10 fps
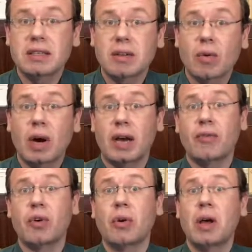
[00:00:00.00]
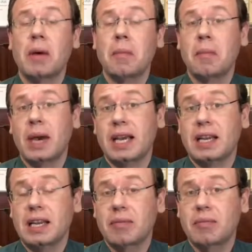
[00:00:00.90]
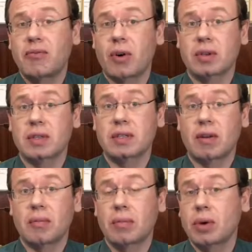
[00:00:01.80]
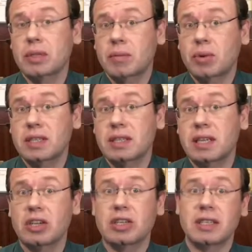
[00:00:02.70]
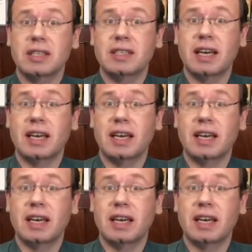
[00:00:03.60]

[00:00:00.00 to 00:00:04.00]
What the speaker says: so I will mainly focus on poster presentations,